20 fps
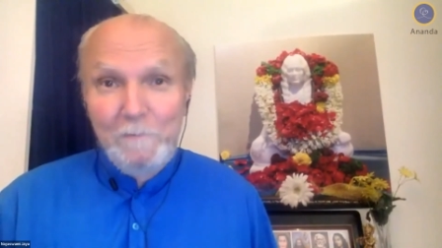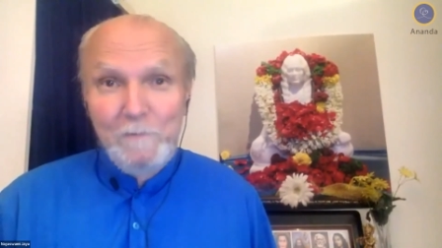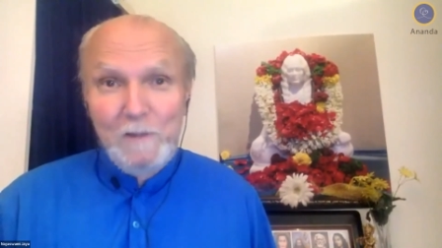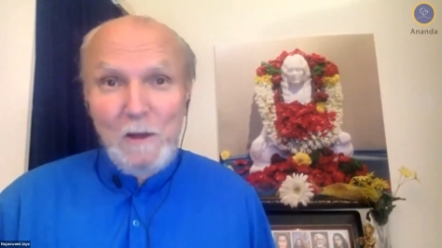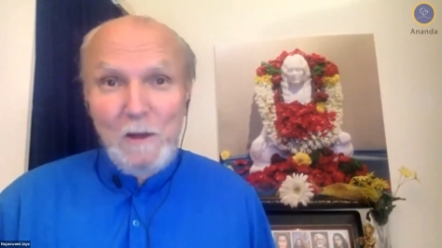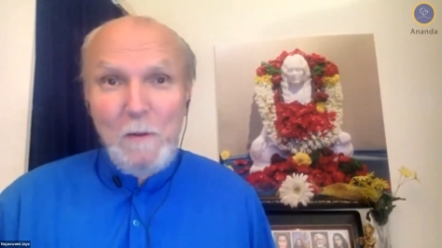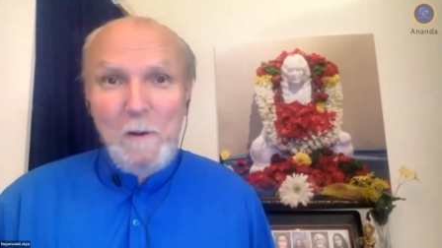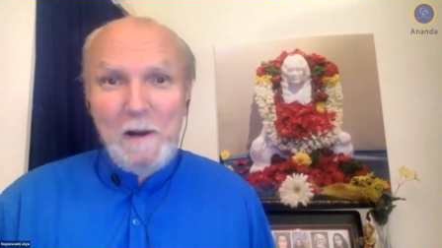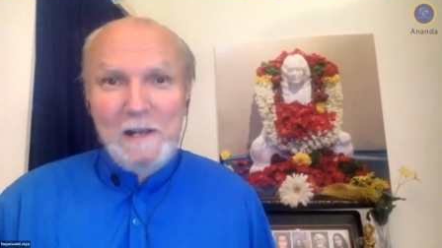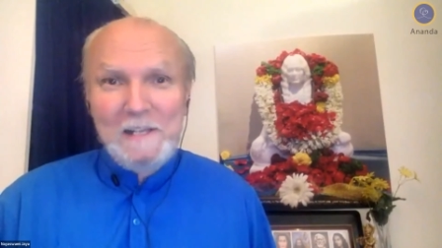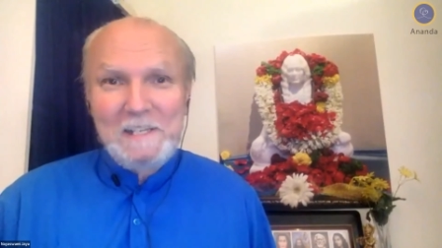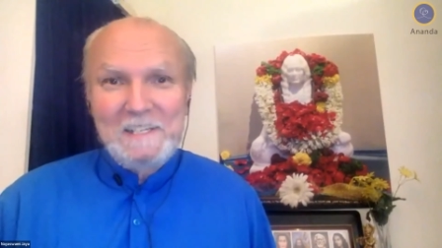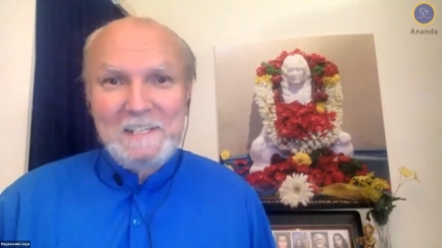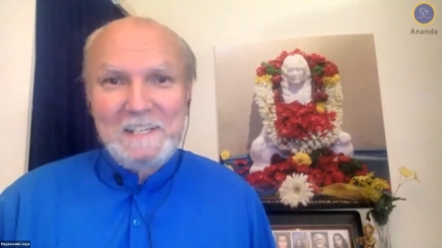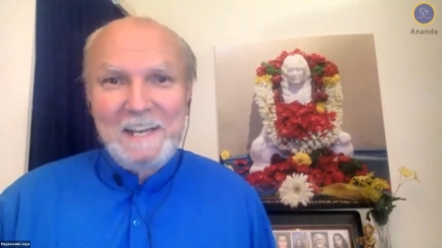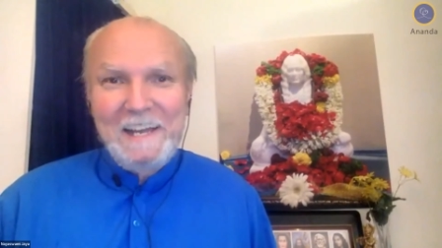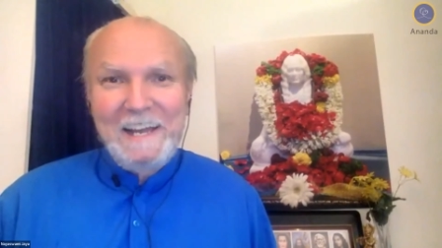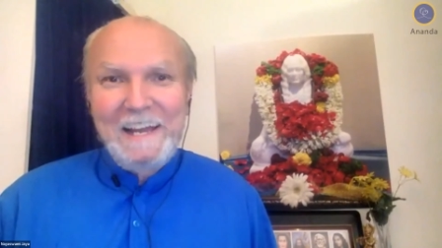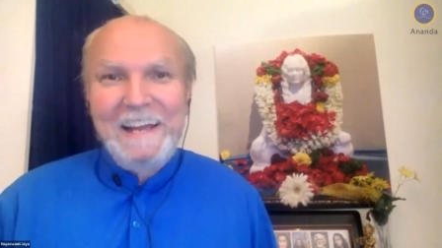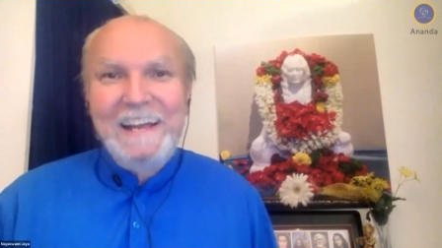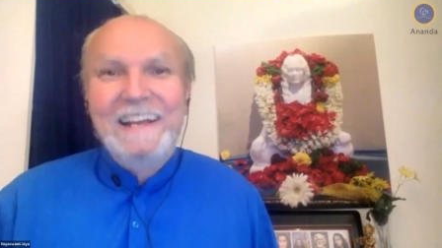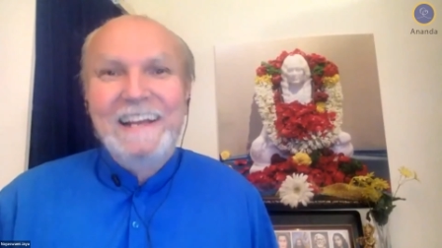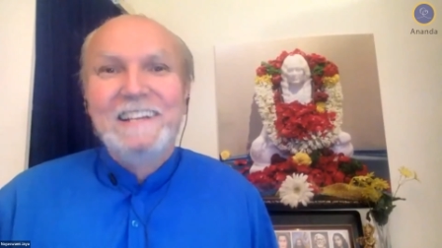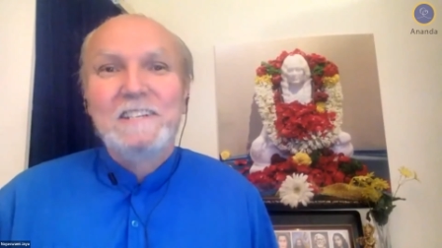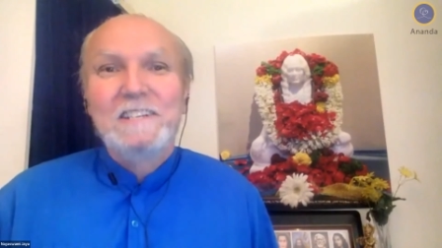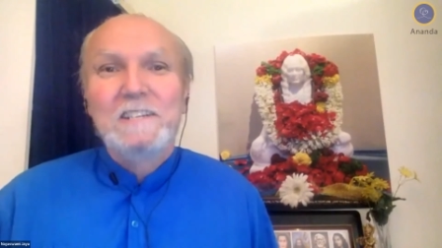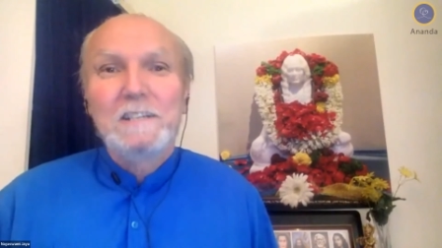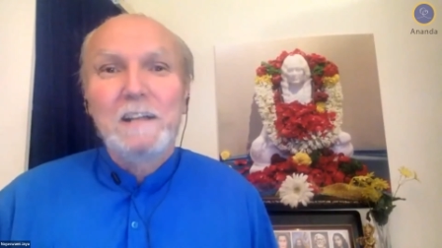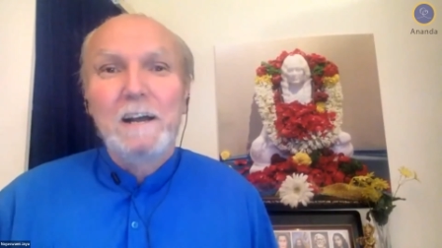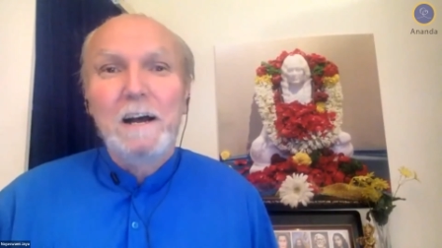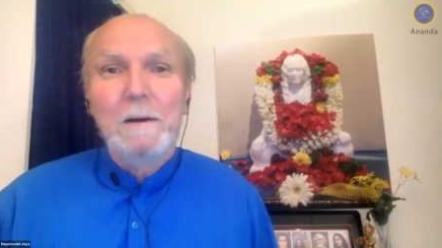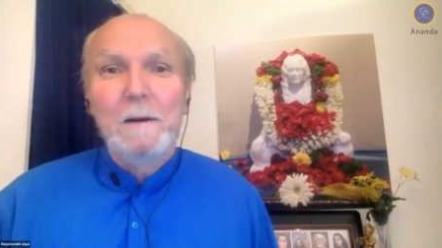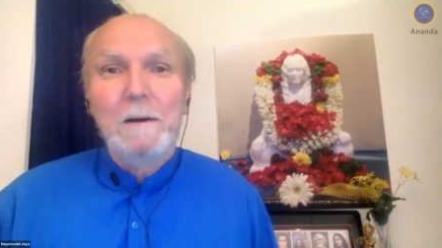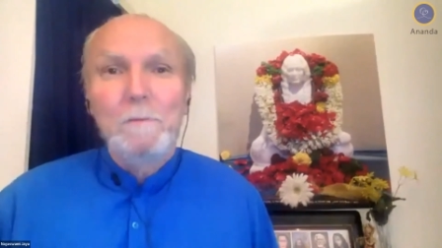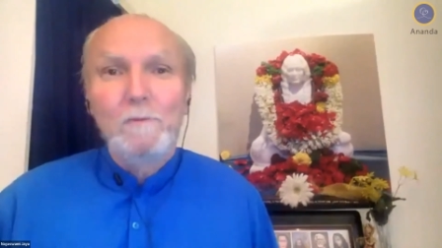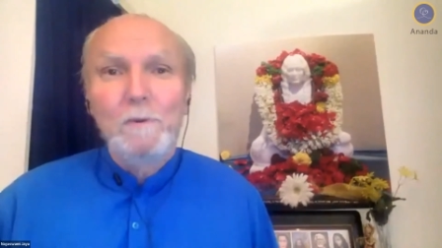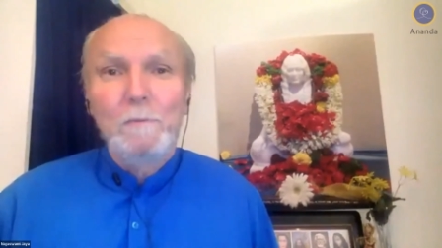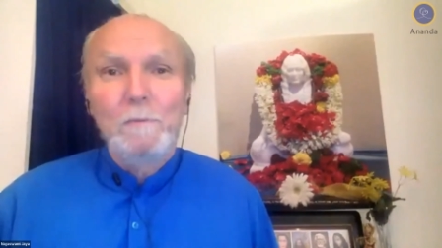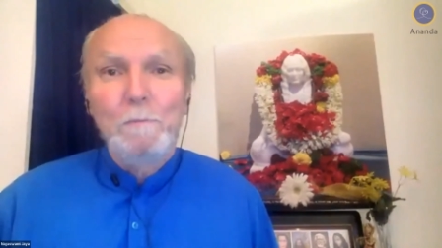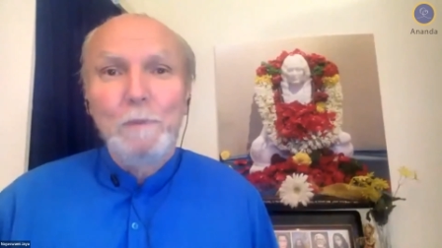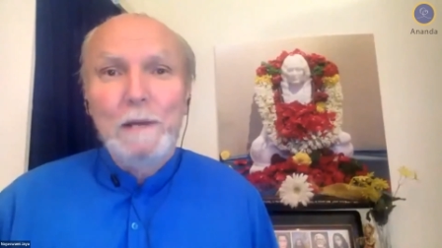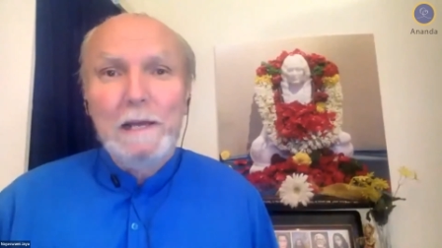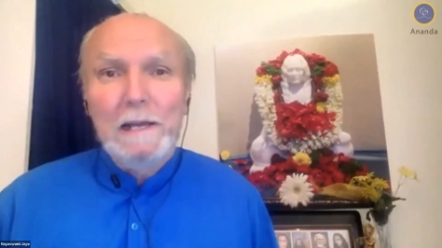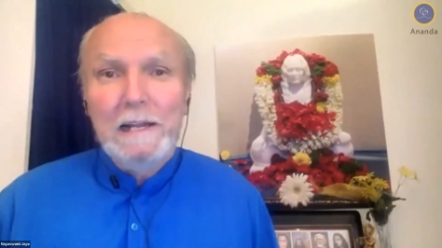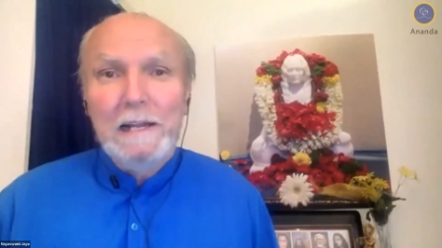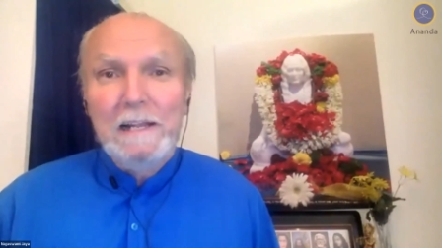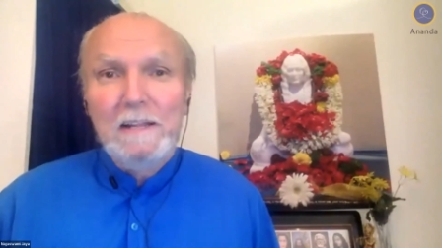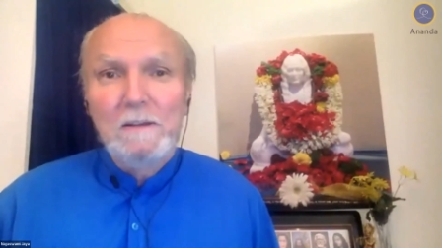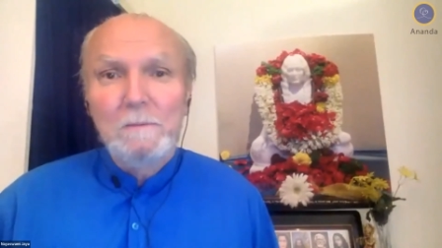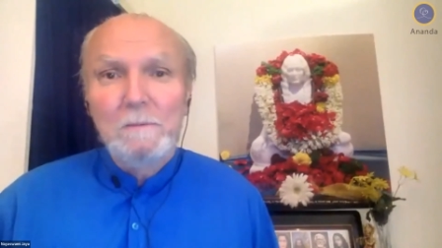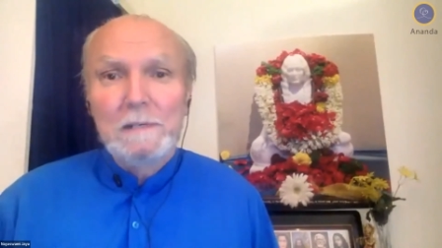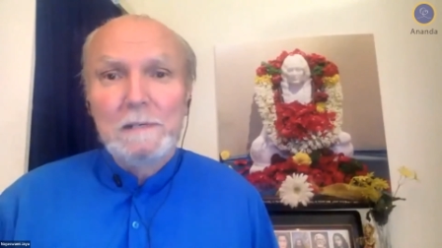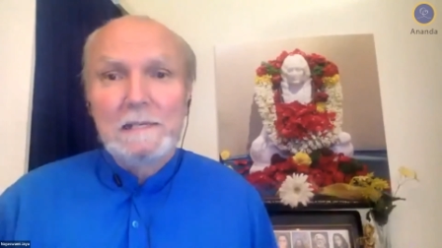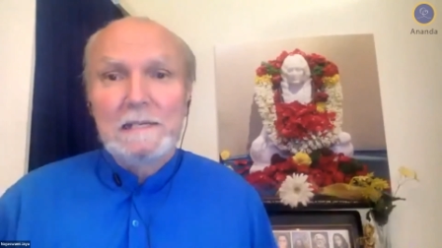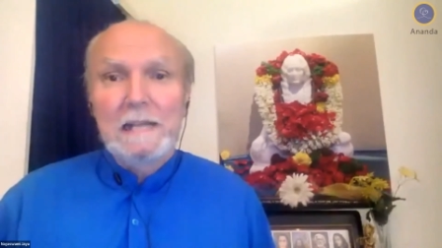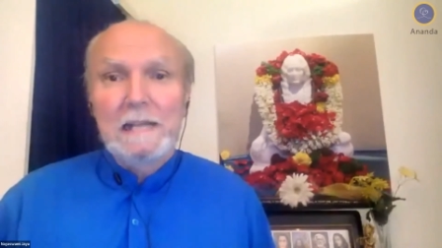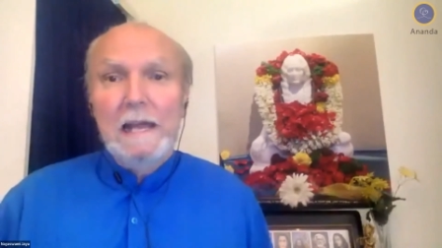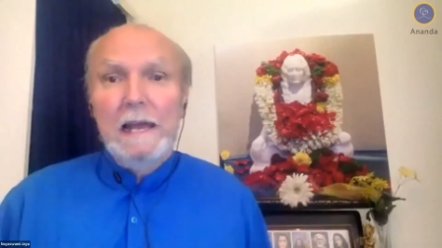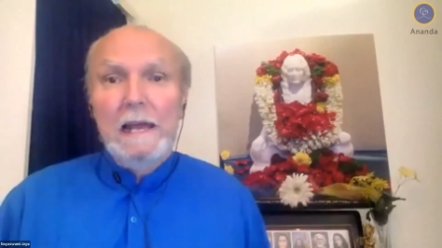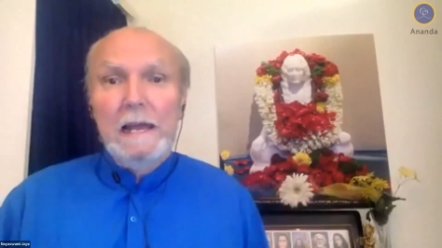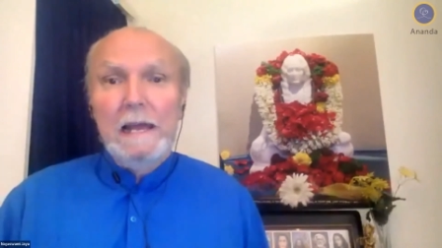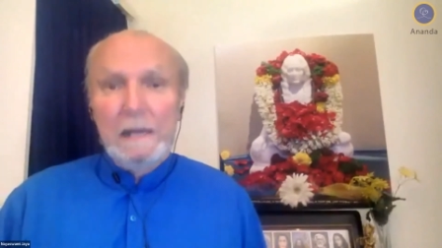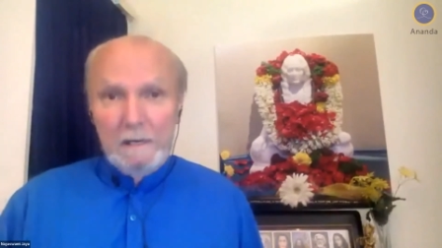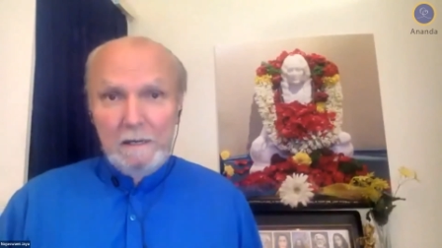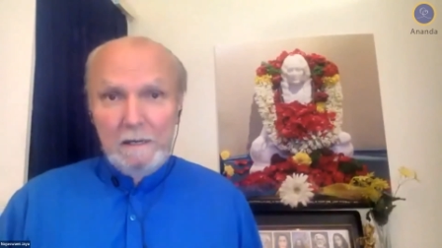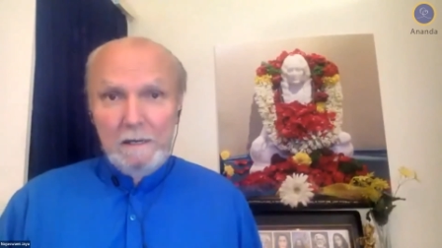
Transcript: You might say, stop repeating the mistake.